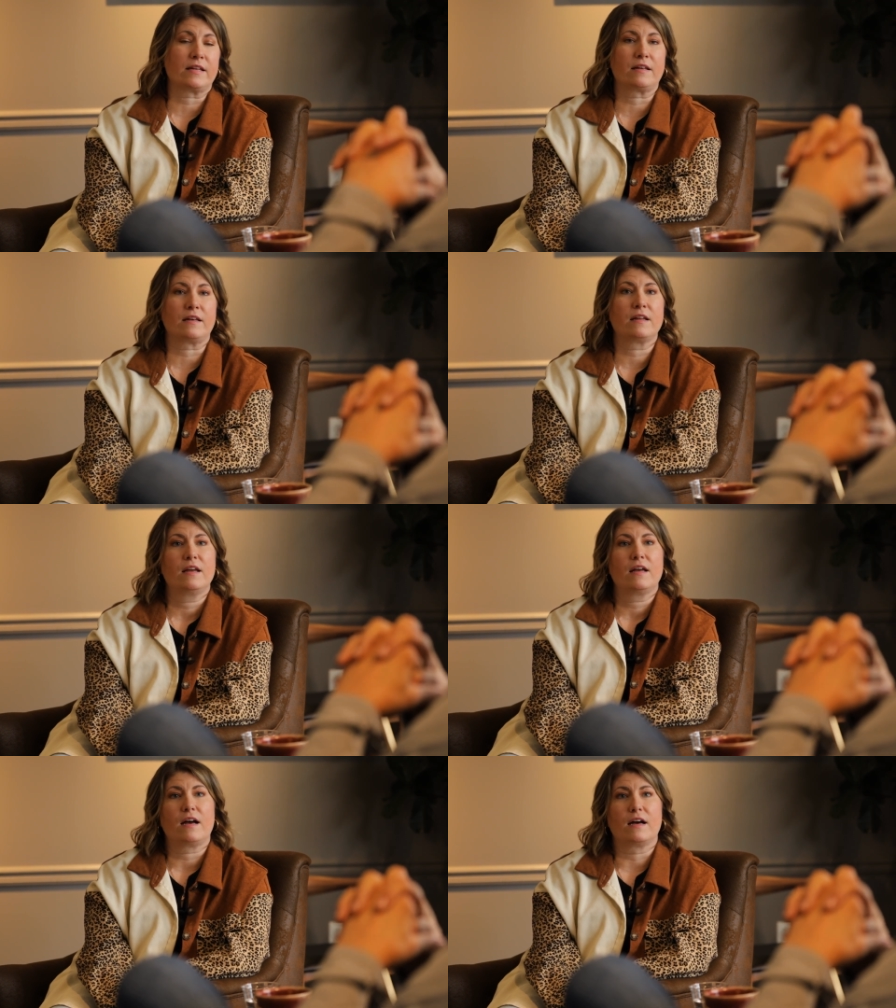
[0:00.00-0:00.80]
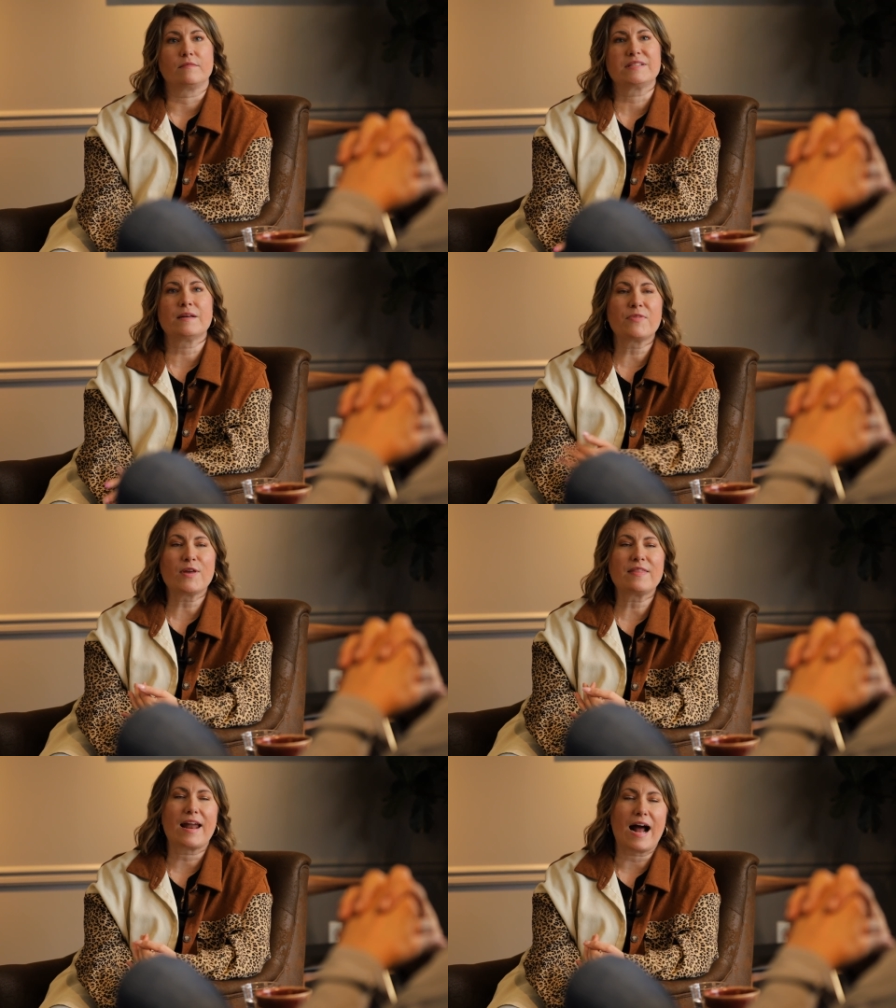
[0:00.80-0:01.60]
And um,
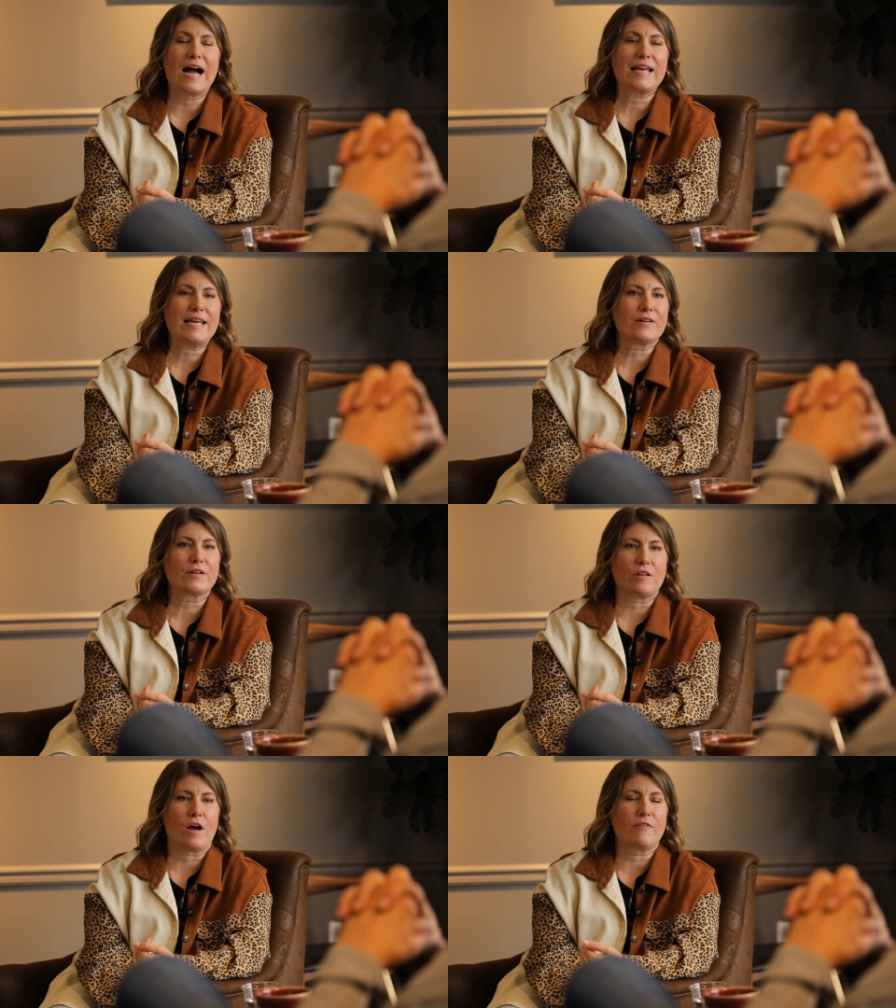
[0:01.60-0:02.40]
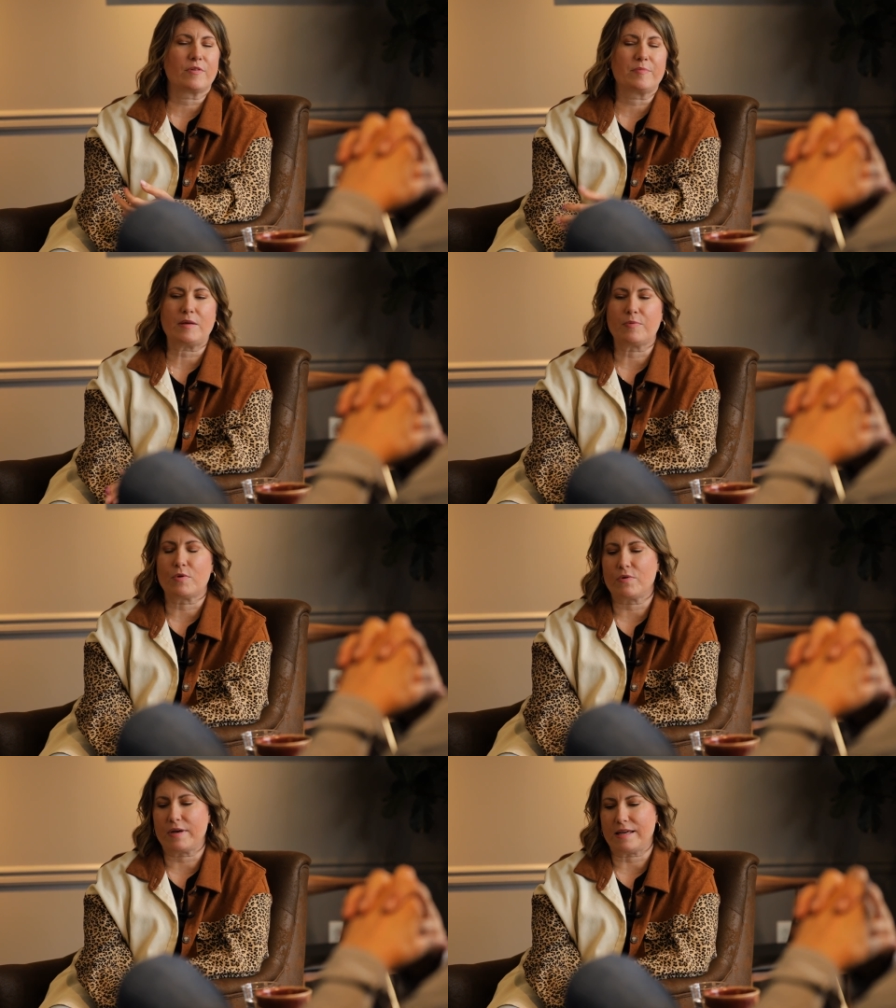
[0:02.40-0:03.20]
something that I hear a lot from
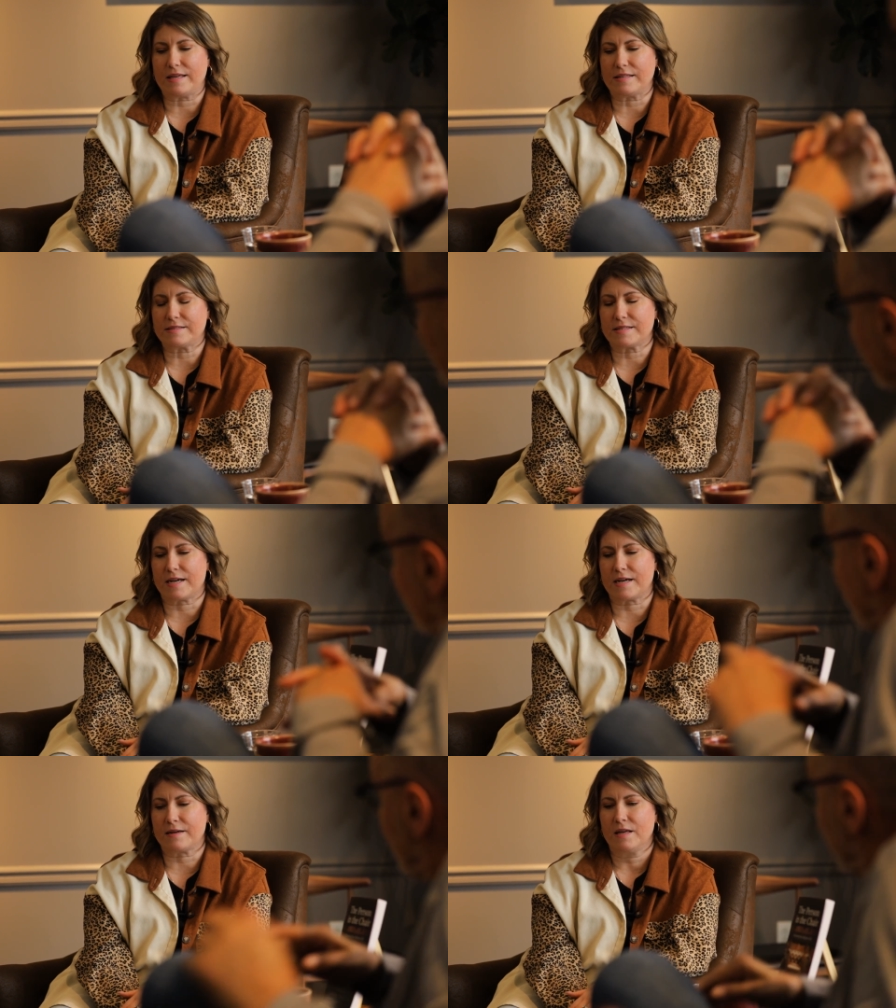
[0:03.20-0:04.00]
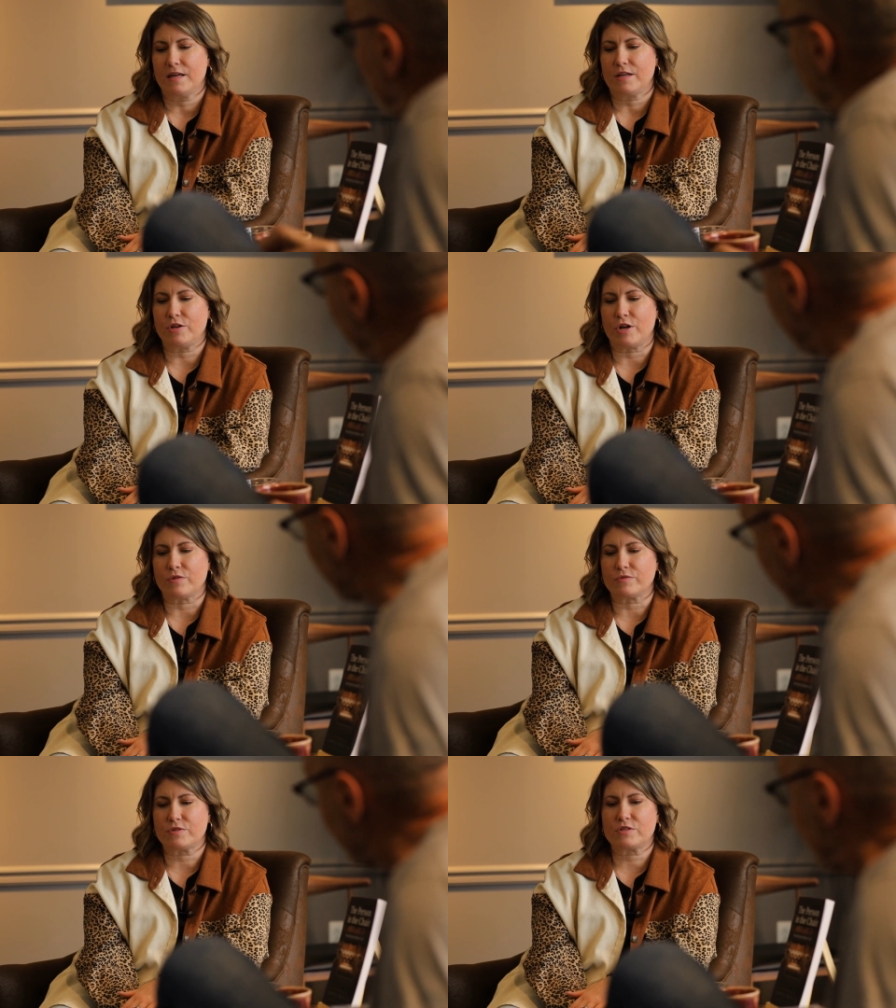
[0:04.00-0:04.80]
people is, uh, you
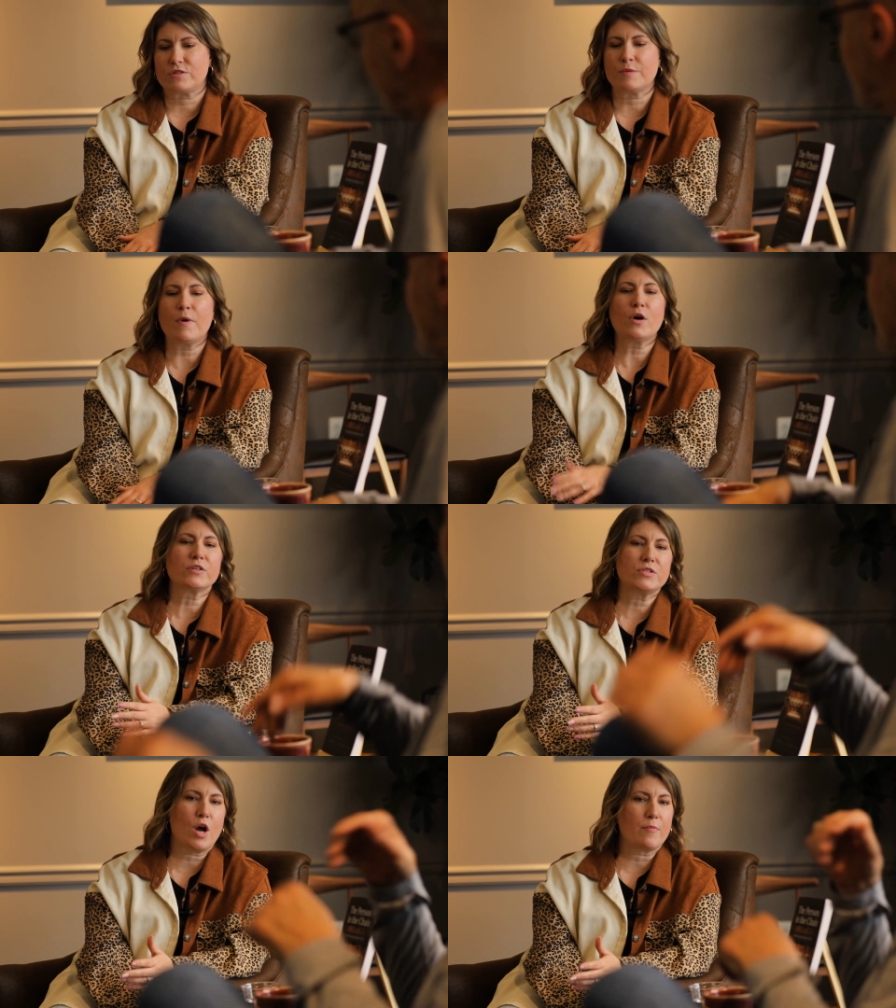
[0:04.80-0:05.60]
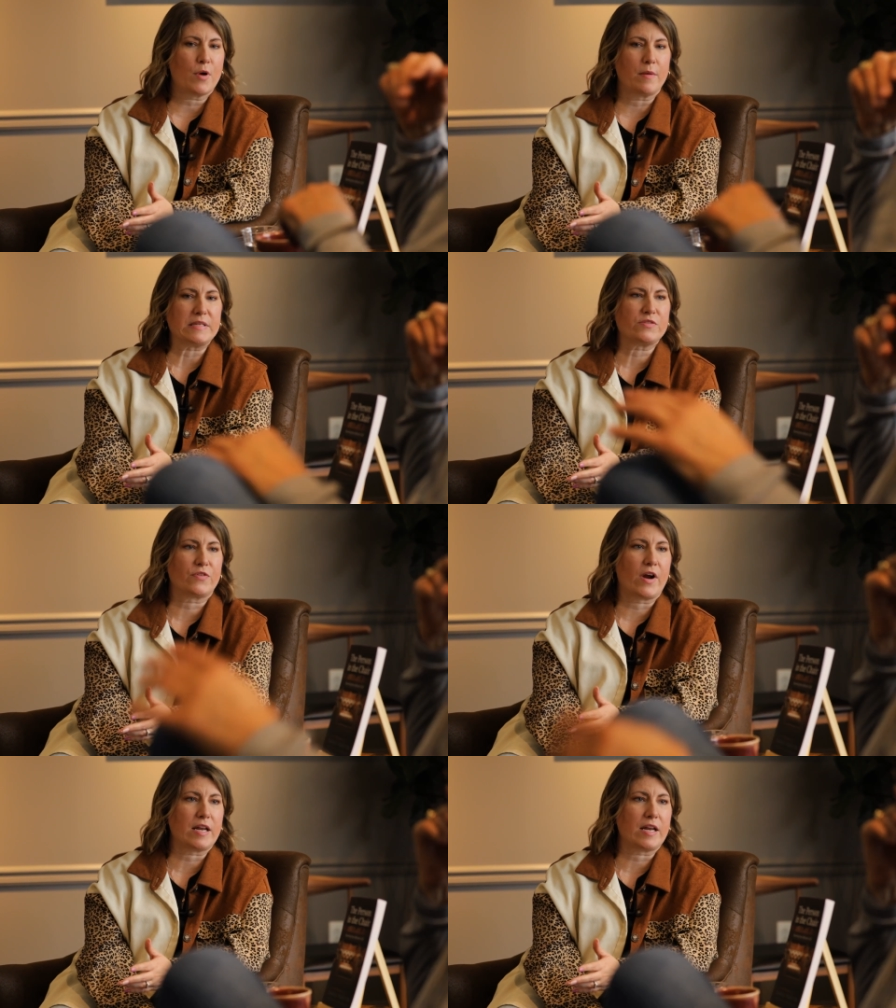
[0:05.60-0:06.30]
know, tomorrow's not promised for